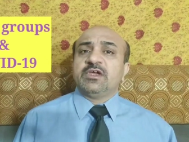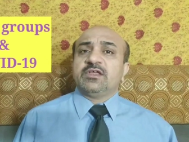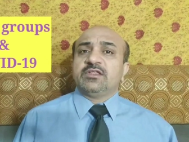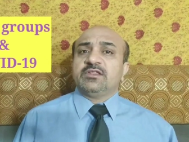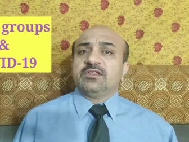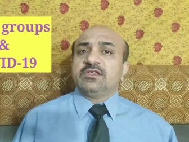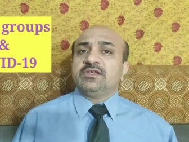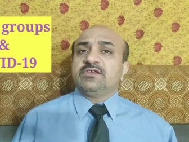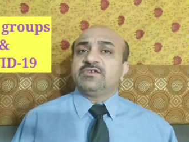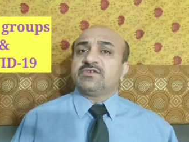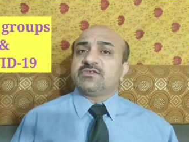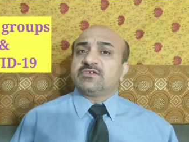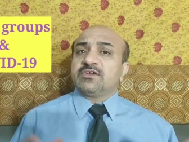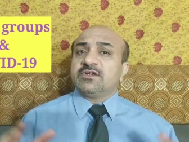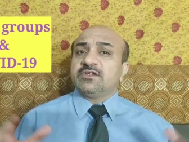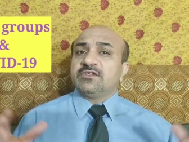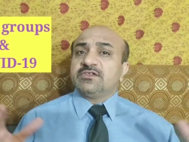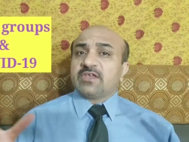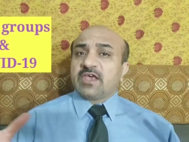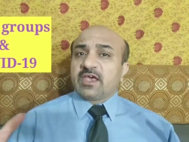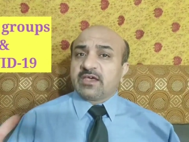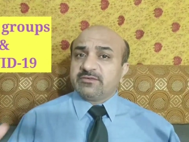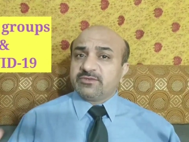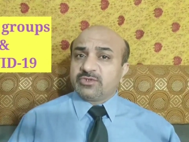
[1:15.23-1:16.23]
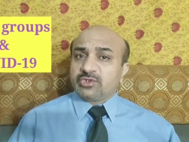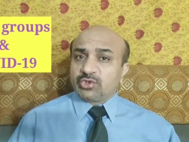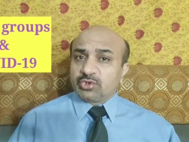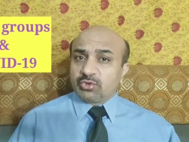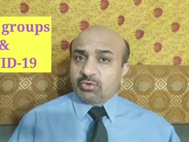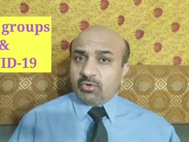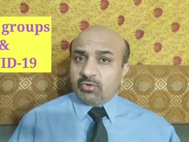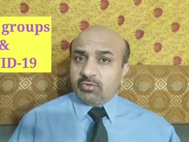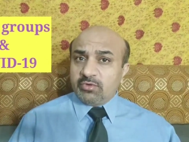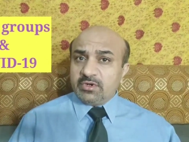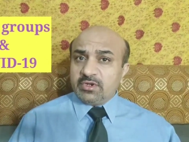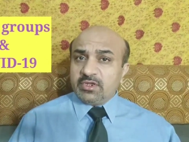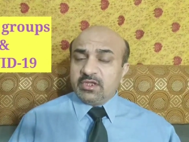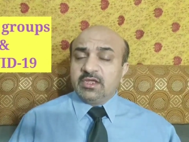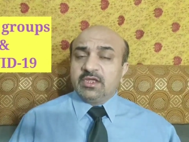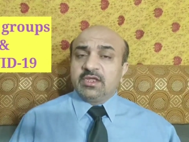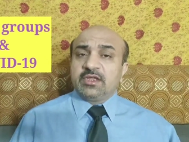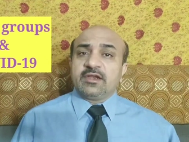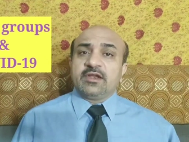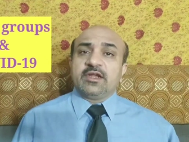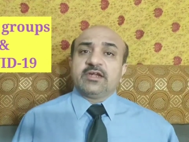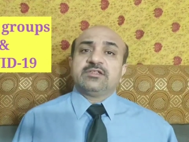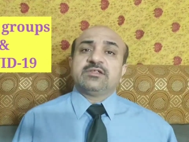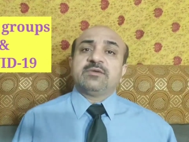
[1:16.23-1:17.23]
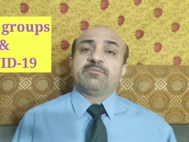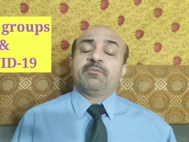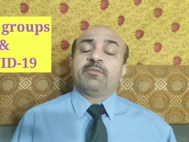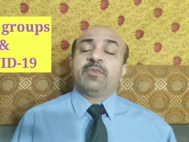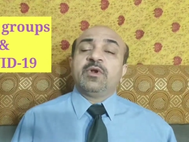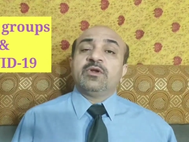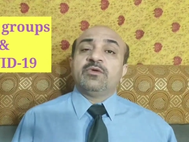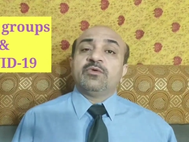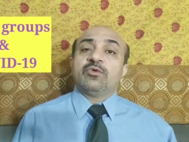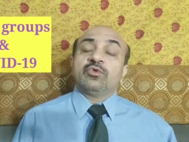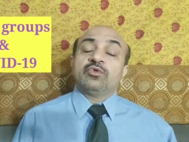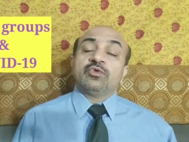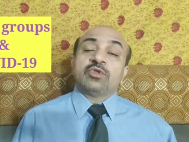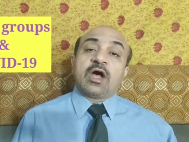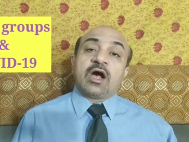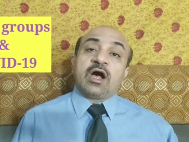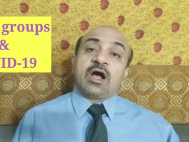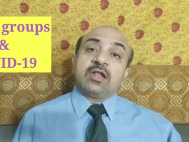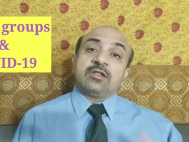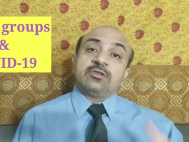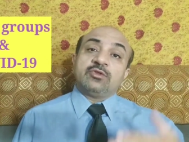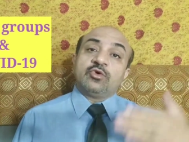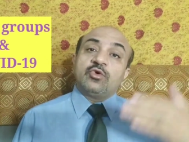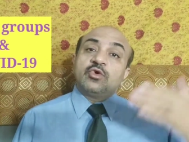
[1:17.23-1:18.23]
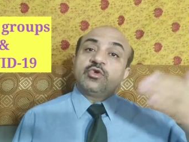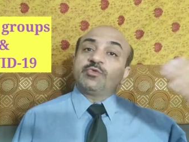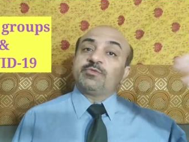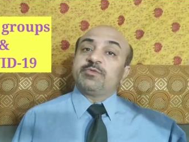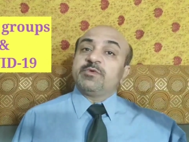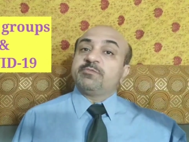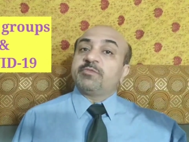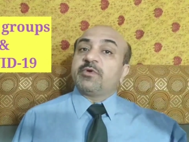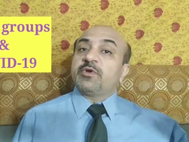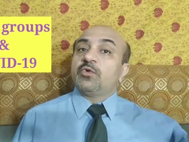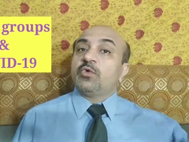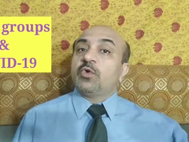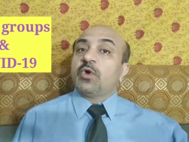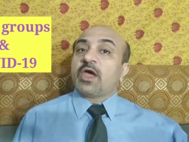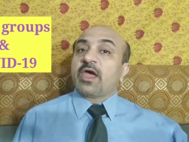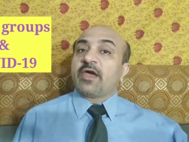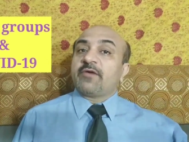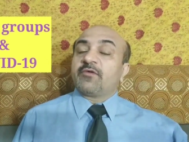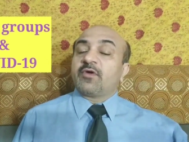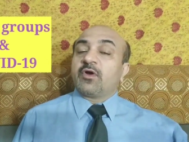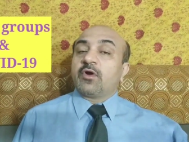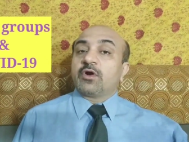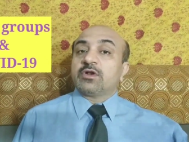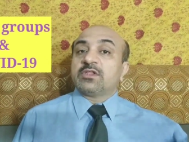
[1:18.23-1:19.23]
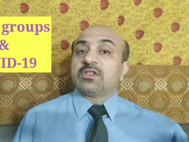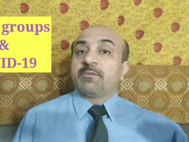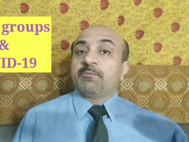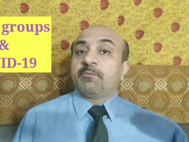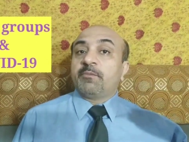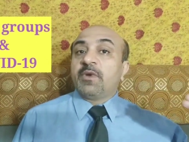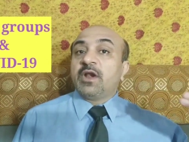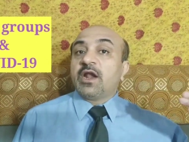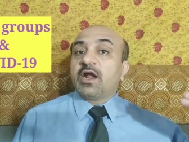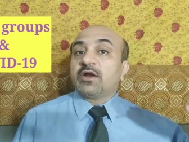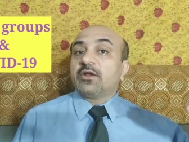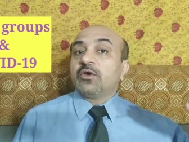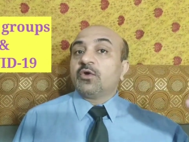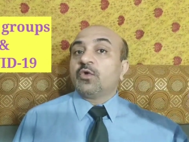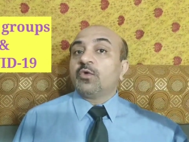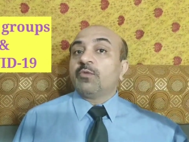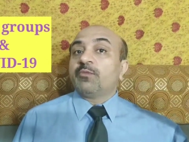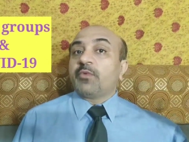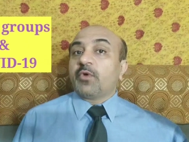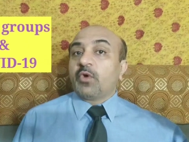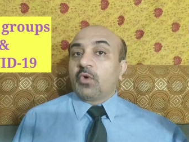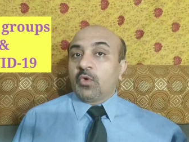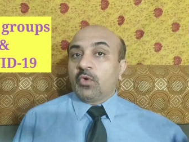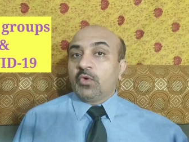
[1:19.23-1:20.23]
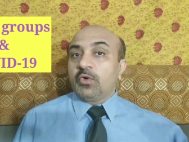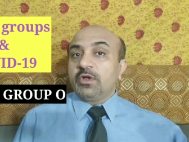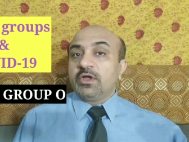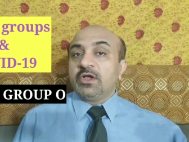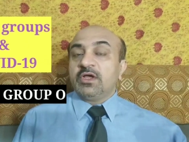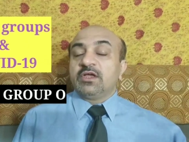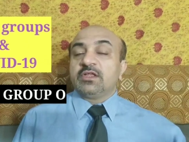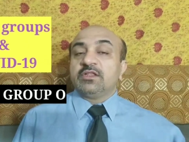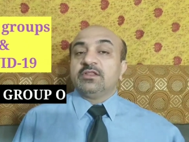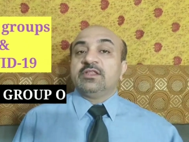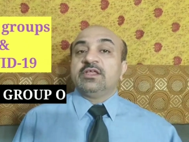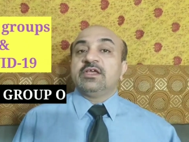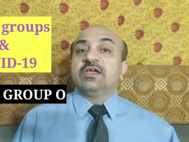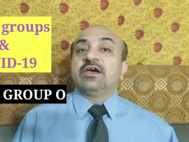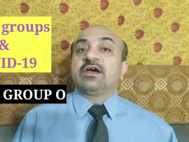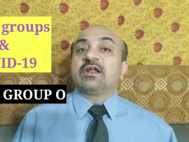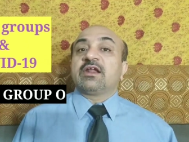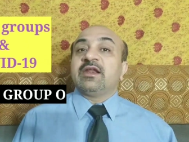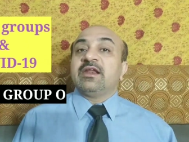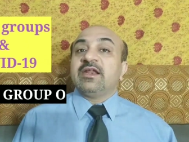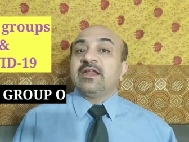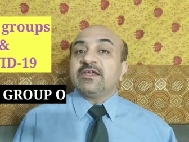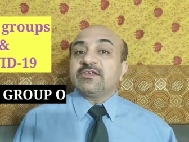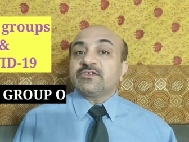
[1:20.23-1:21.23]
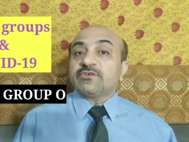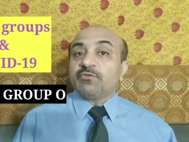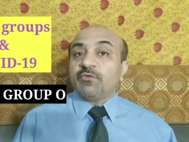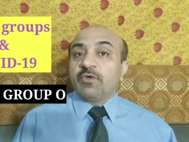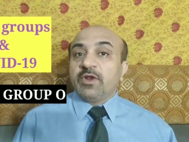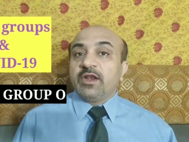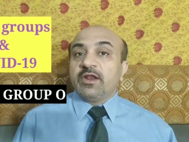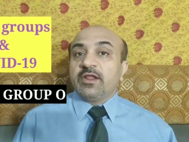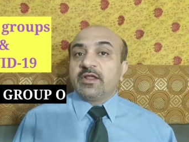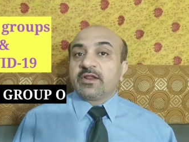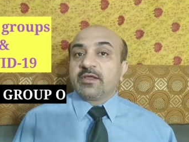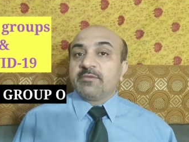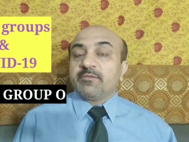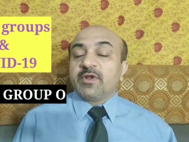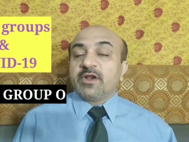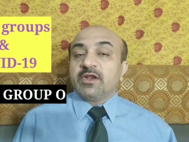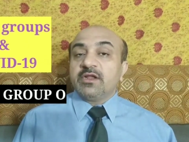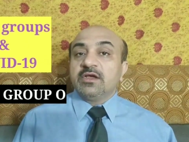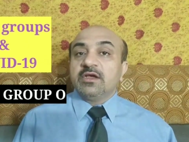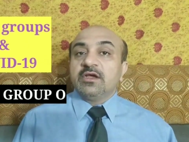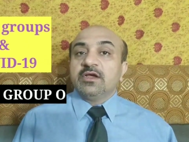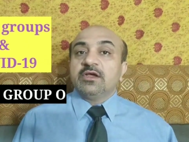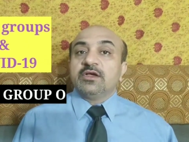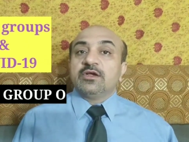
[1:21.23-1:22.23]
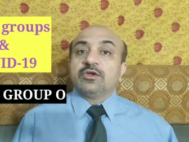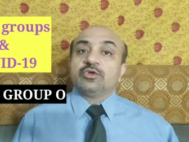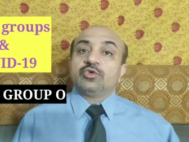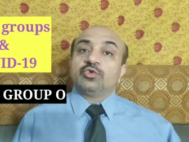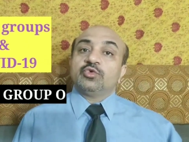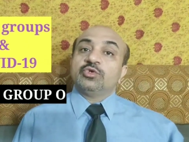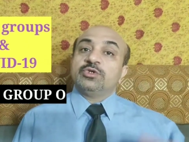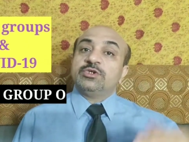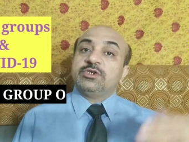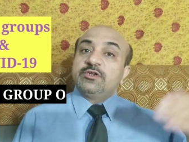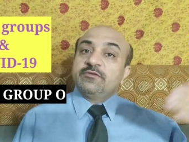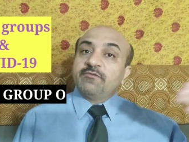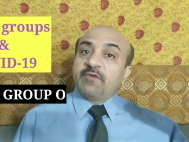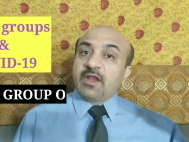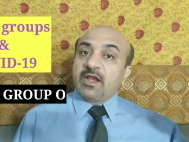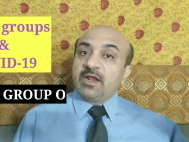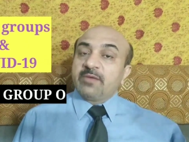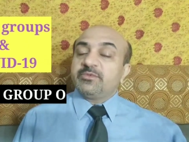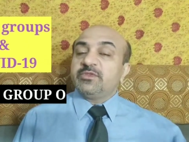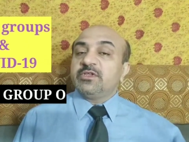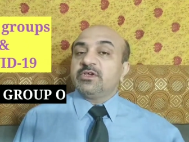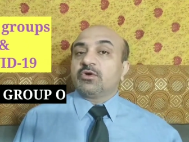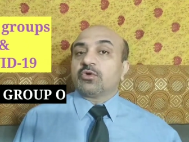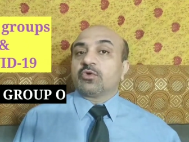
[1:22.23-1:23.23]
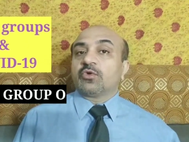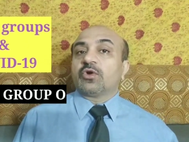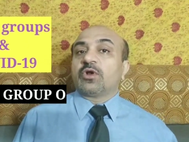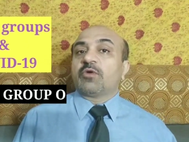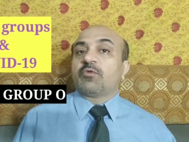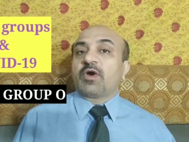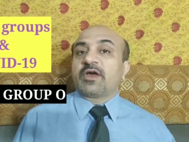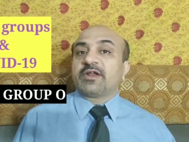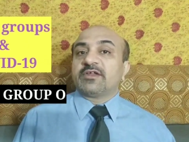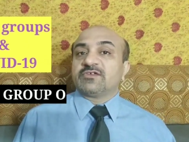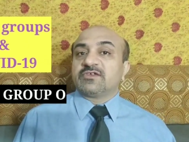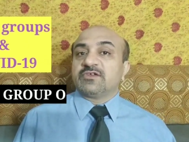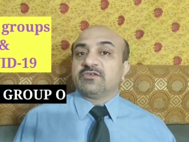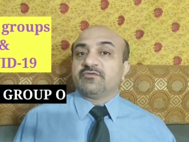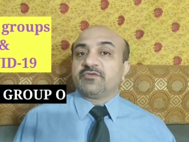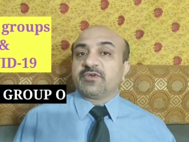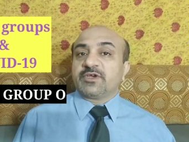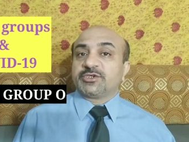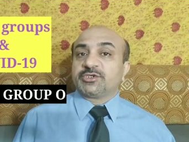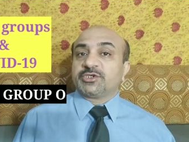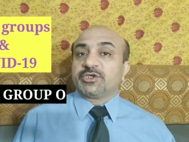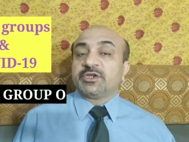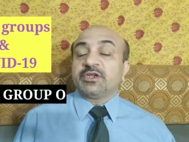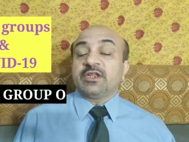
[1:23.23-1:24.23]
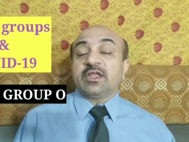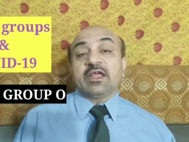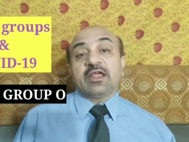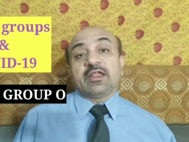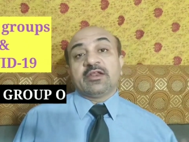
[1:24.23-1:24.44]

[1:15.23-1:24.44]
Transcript: These studies have shown that the all those people who have got the blood group O, they are less vulnerable to develop the coronavirus infection.